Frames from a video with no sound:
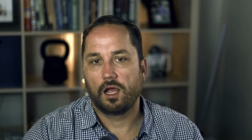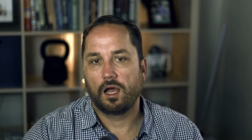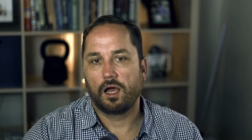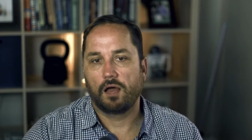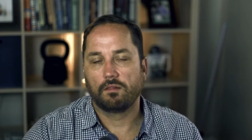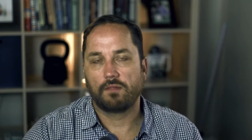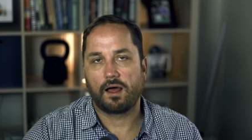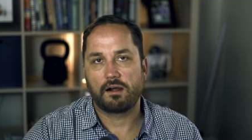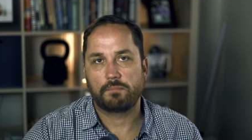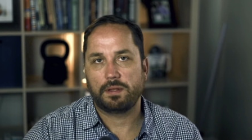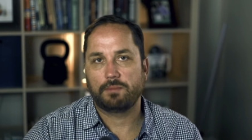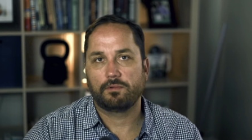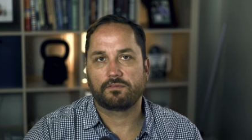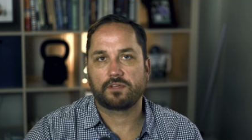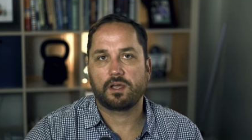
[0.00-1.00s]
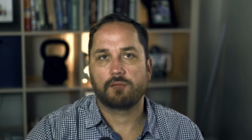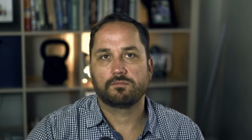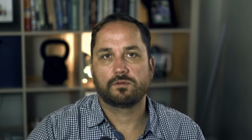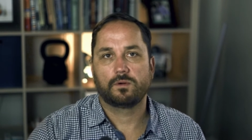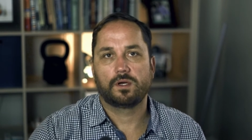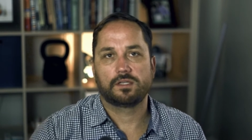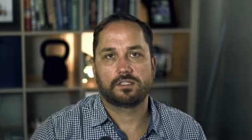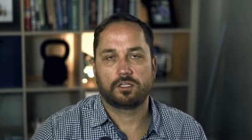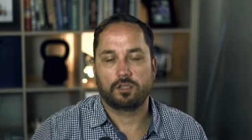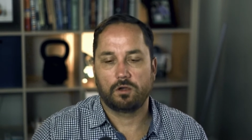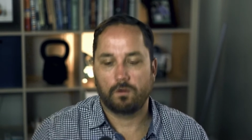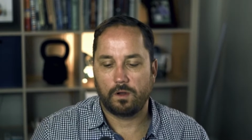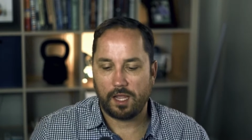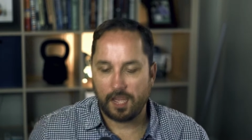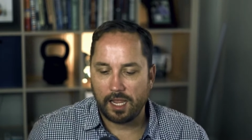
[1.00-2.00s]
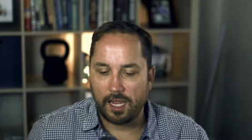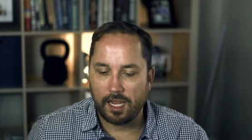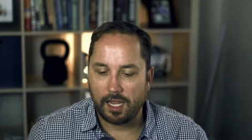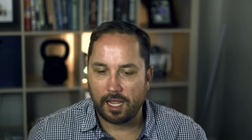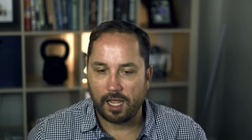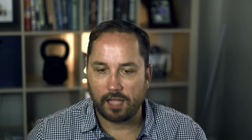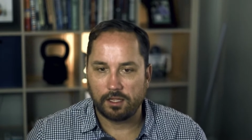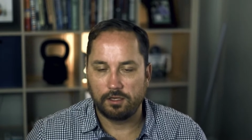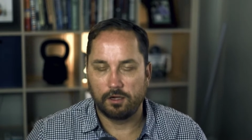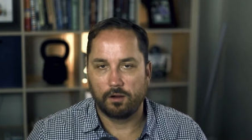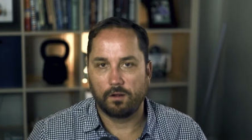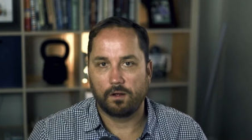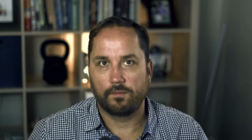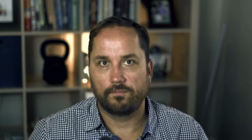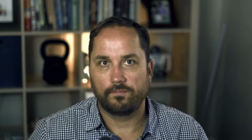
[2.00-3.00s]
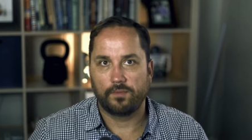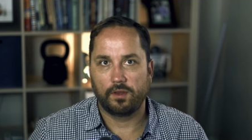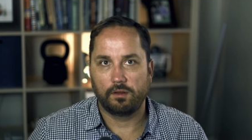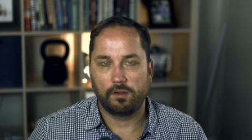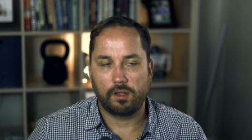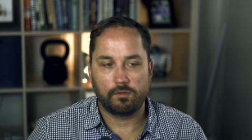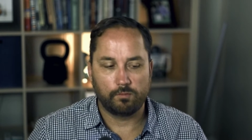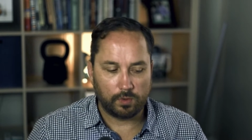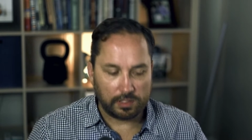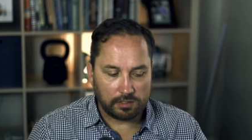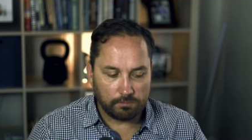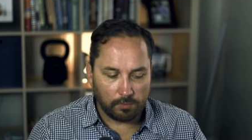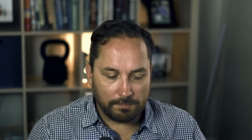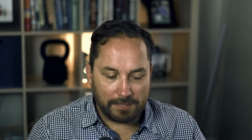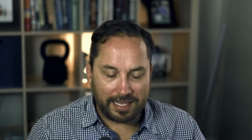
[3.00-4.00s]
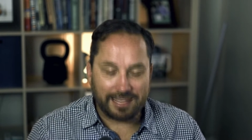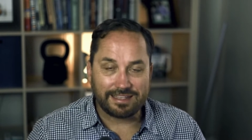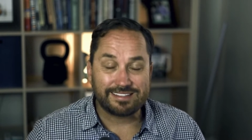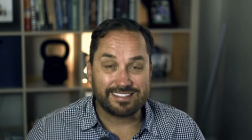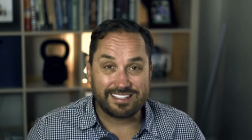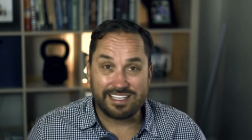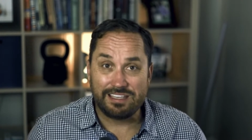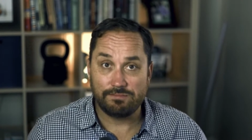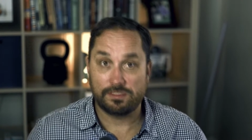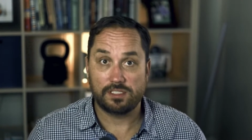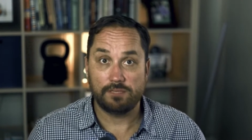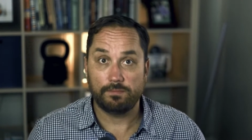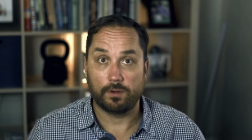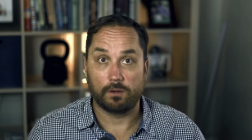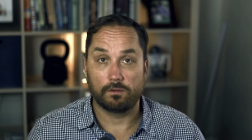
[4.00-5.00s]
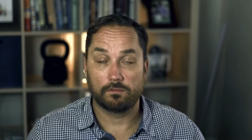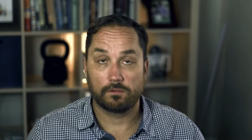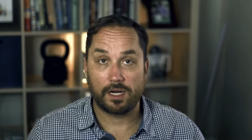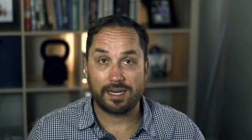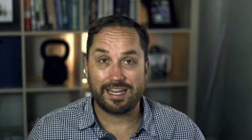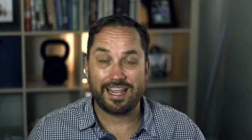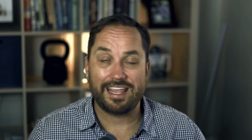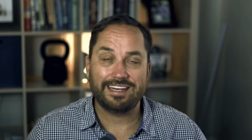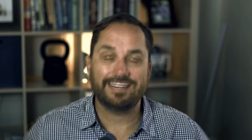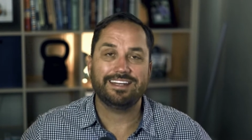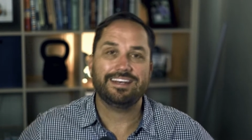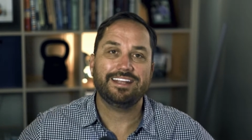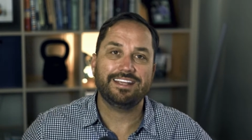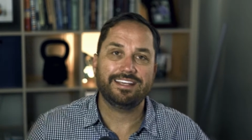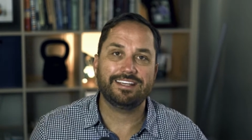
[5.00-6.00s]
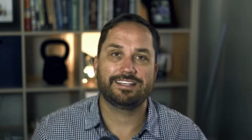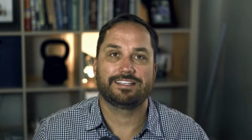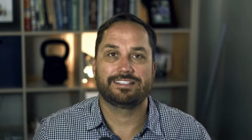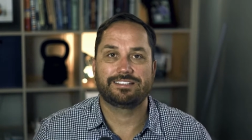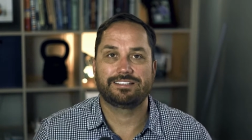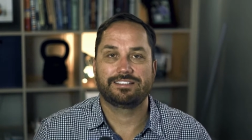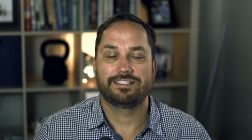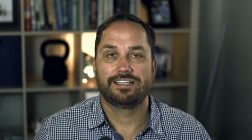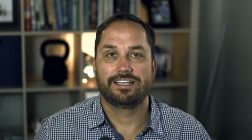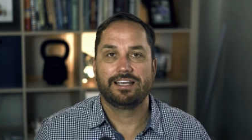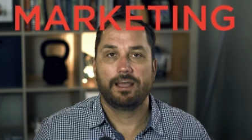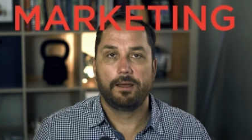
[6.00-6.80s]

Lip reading: A lot of people have come to us and go, hey, we make it seem simple, right? And it is.